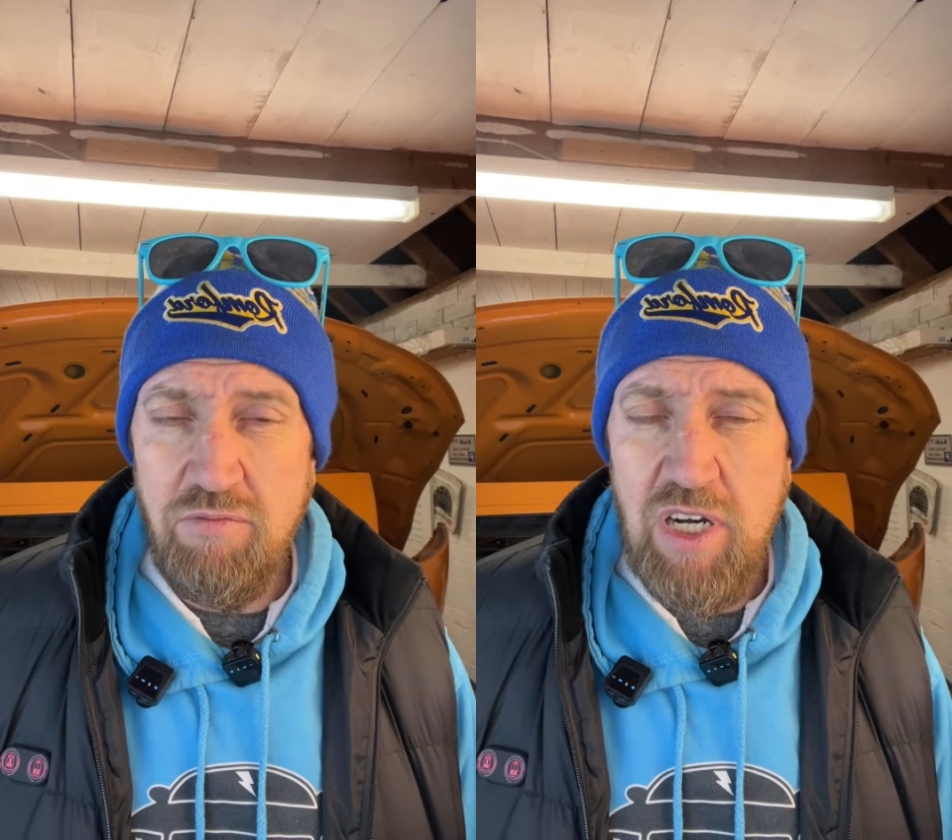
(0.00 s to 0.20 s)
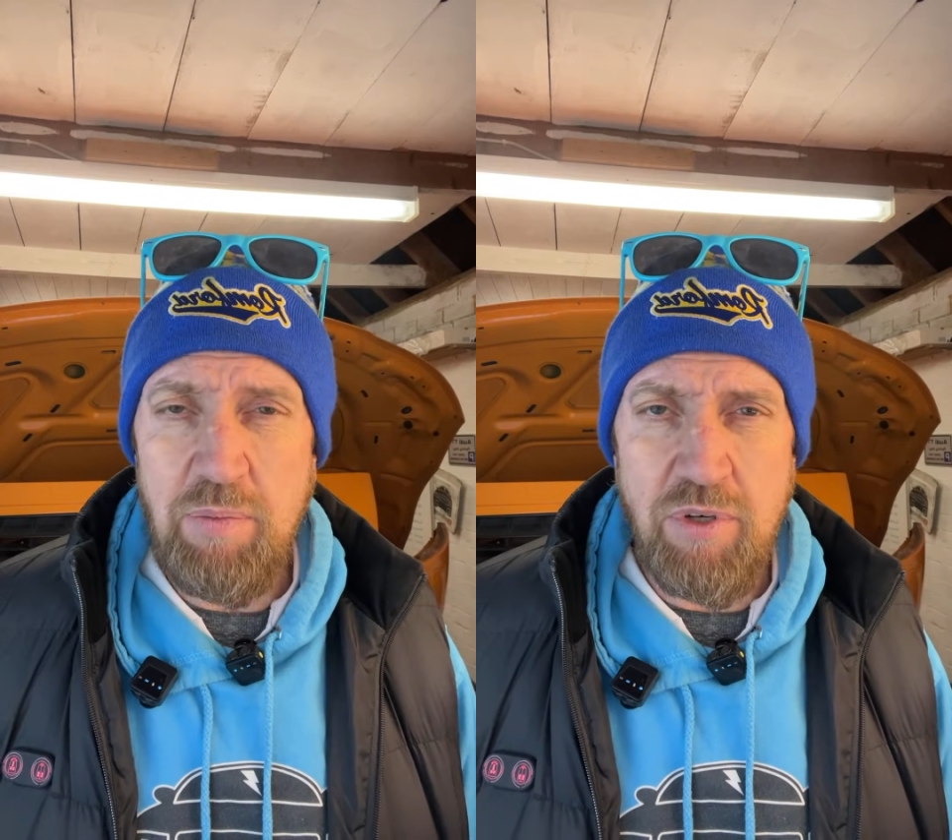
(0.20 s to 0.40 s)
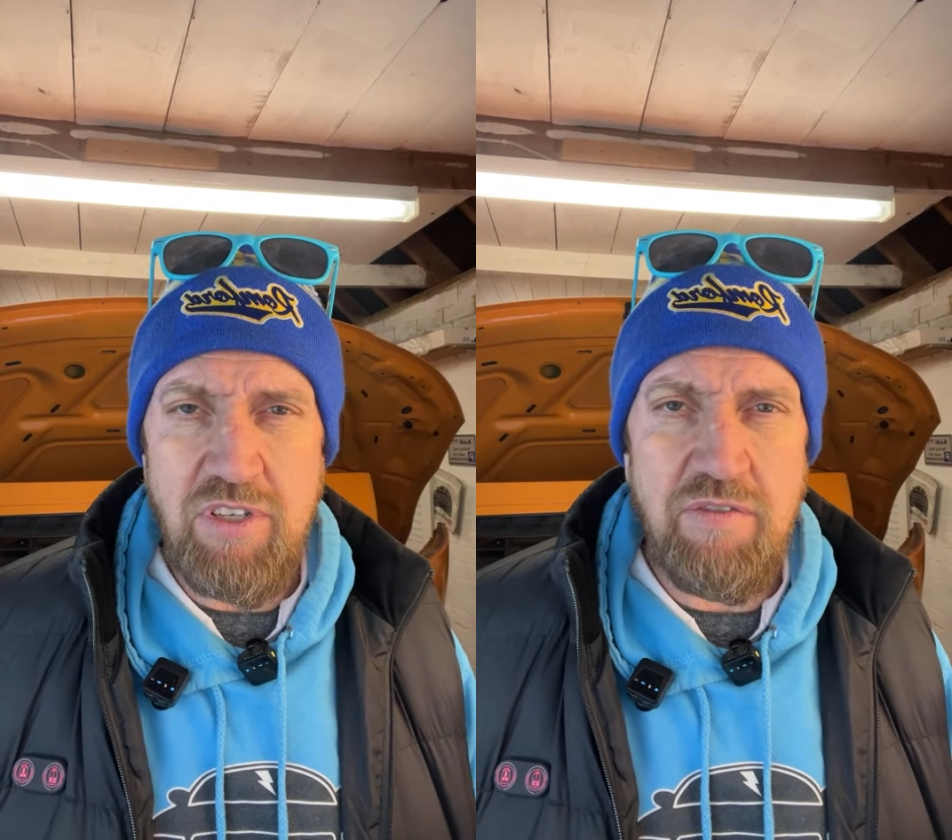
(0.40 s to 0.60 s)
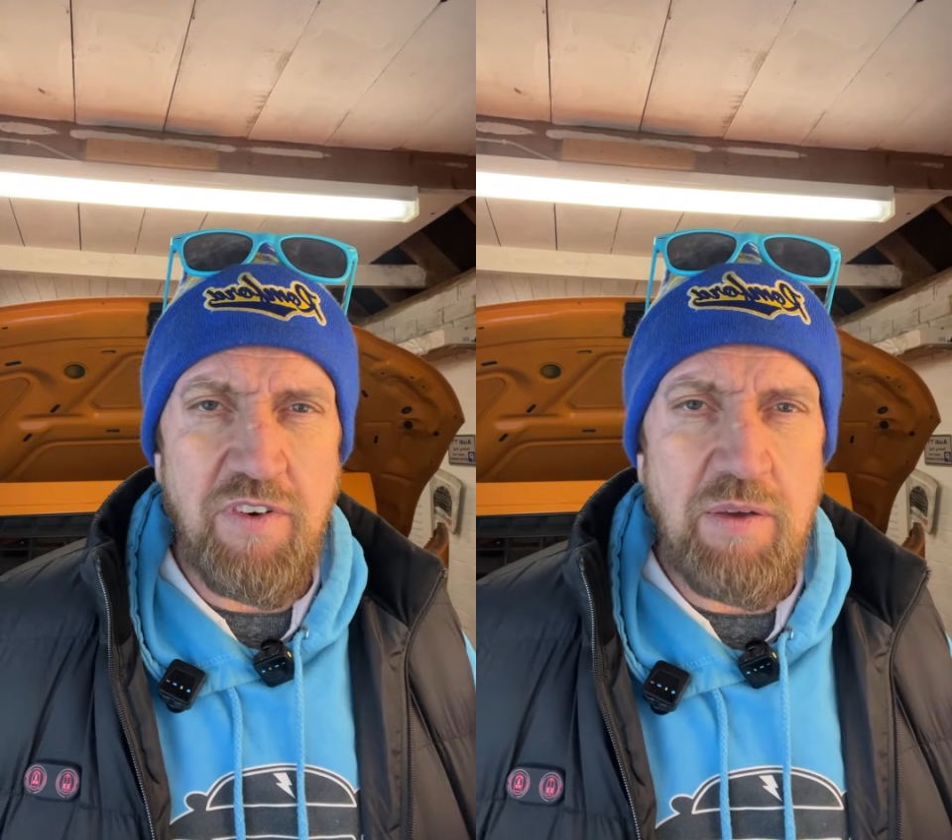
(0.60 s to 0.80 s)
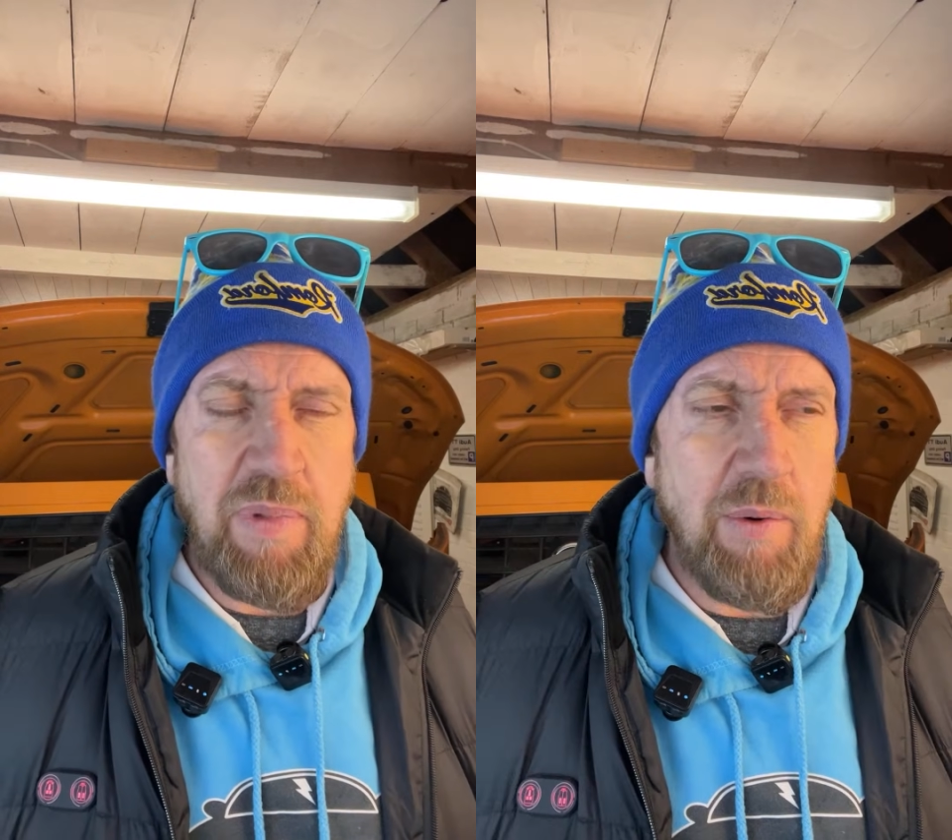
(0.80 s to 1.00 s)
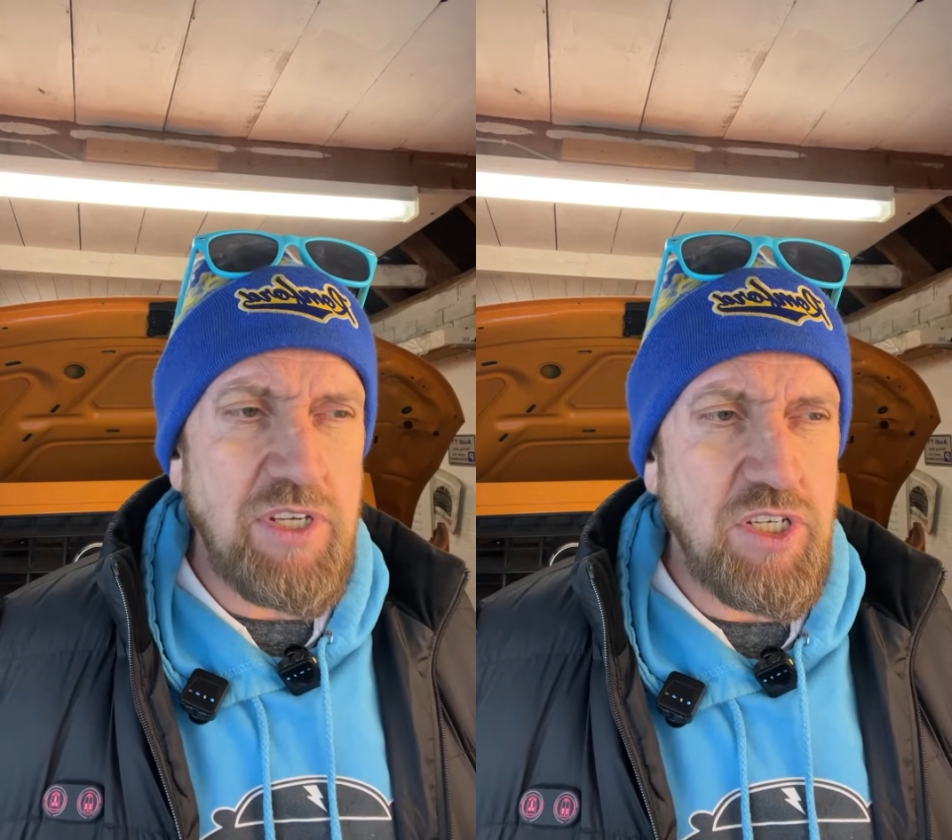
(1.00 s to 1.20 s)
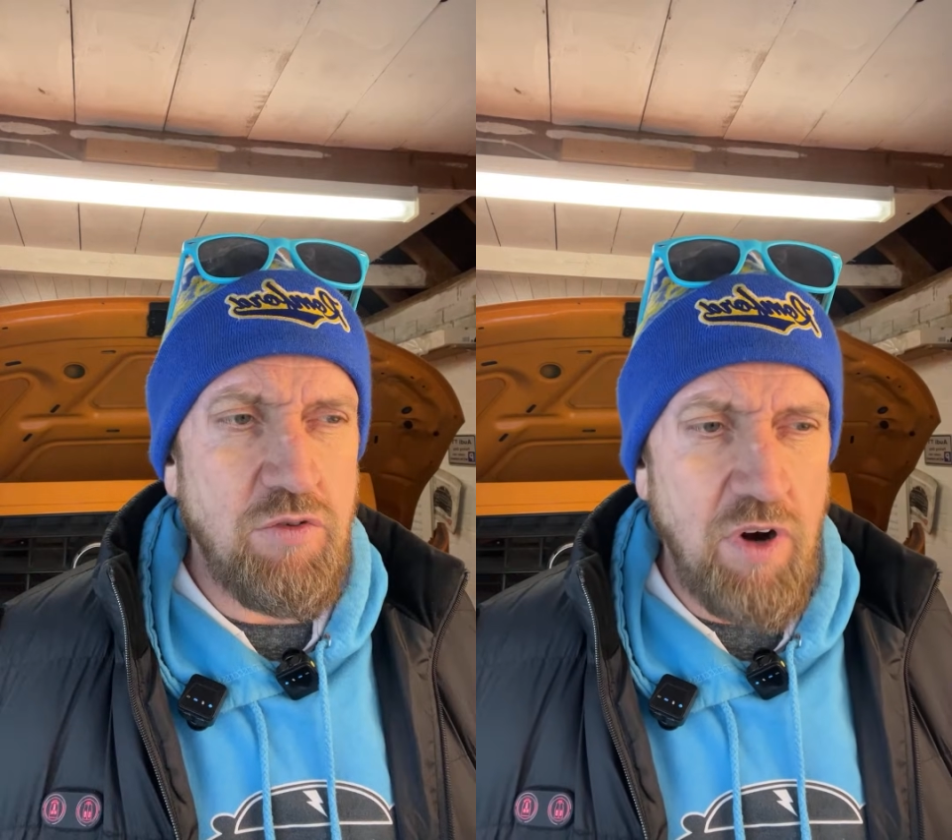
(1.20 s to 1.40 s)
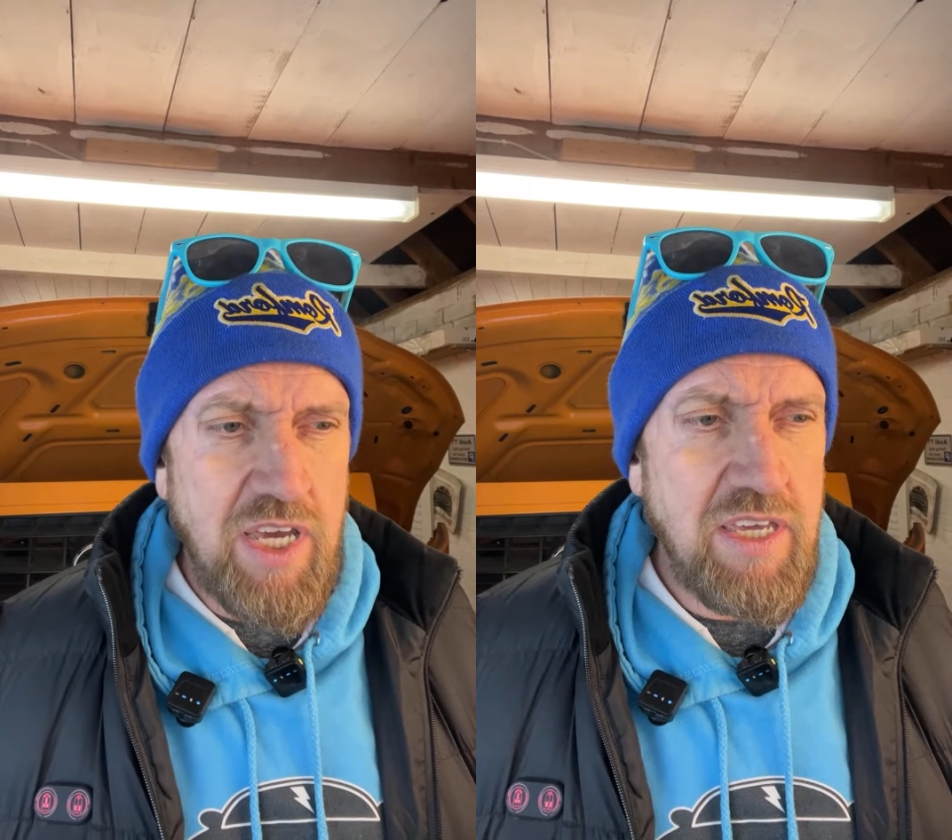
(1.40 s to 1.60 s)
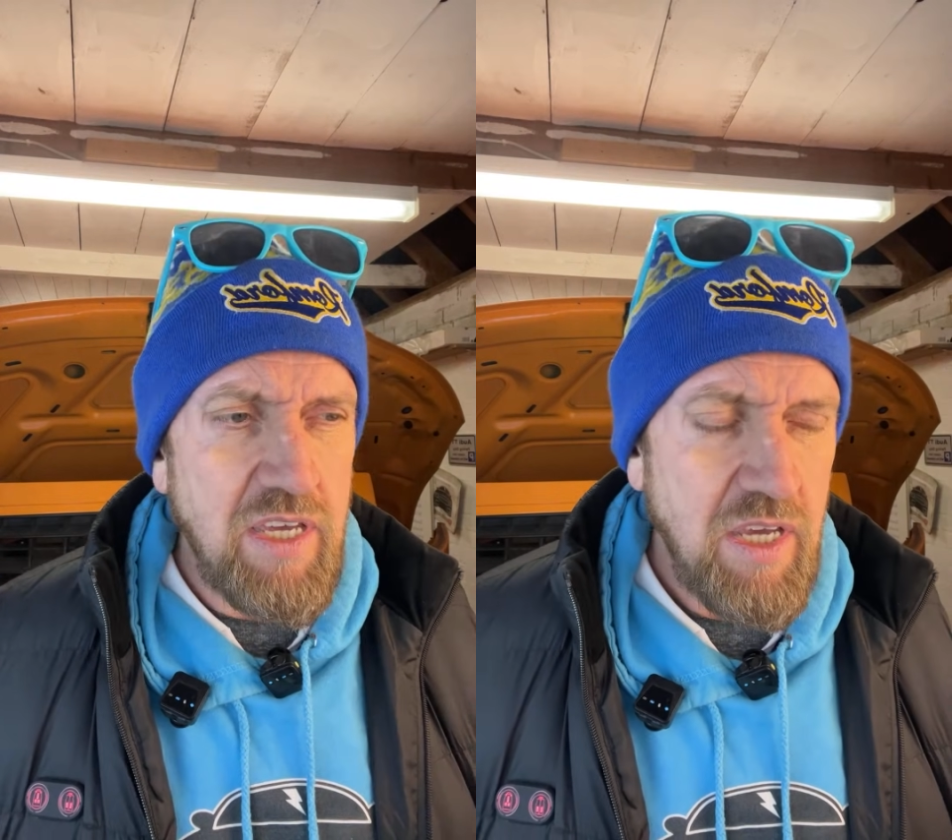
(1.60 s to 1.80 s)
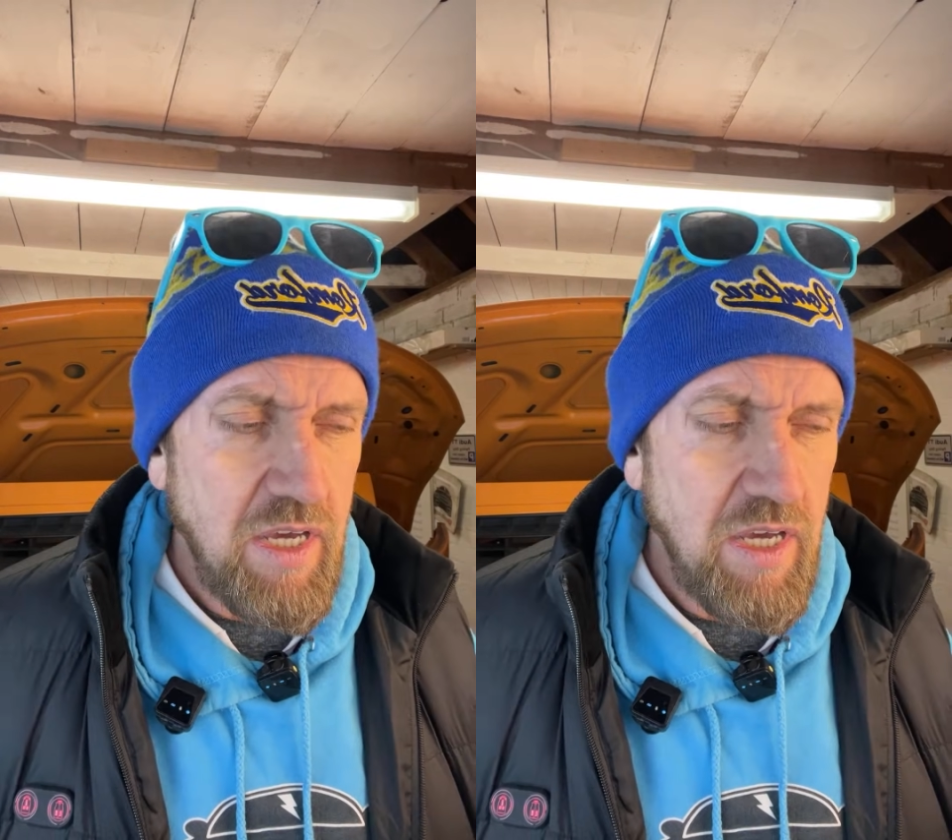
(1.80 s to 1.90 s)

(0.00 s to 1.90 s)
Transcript: really positive feedback, which is great.